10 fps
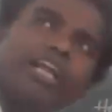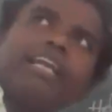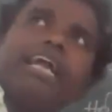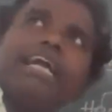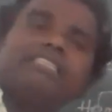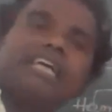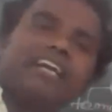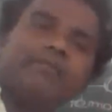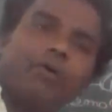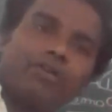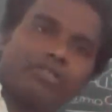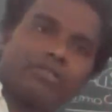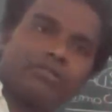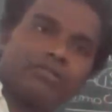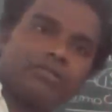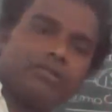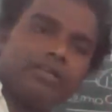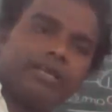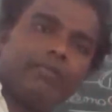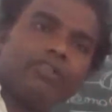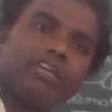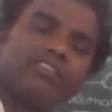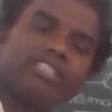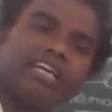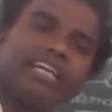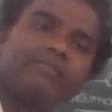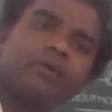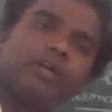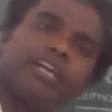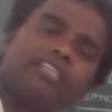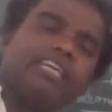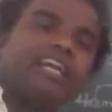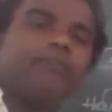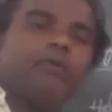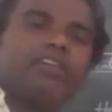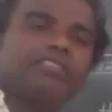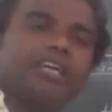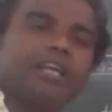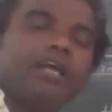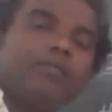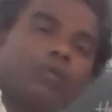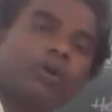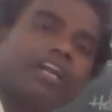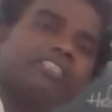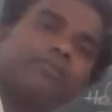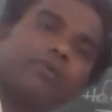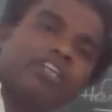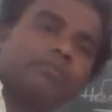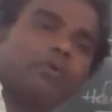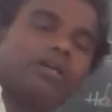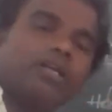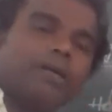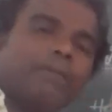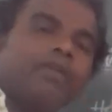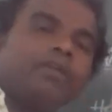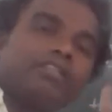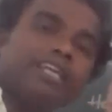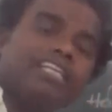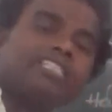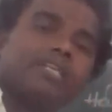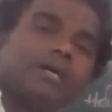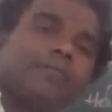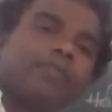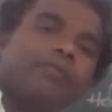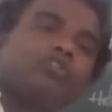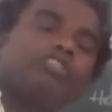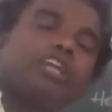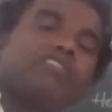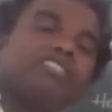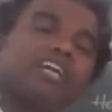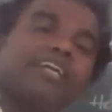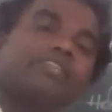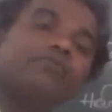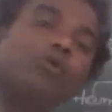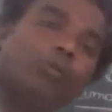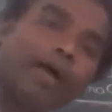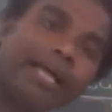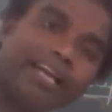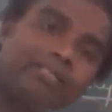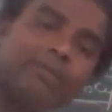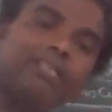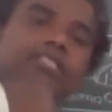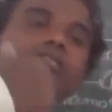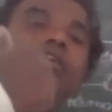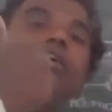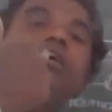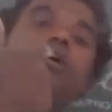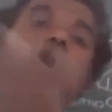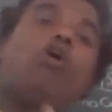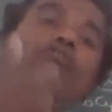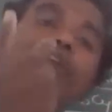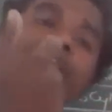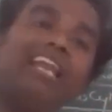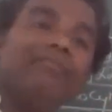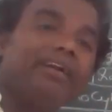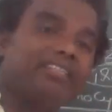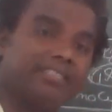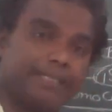and cyanin point. Hemocyanin which contains protein and cyanin point is there. Protein is the proteinous part. This hemocyanin which contains 4 pyrines plus copper element is there.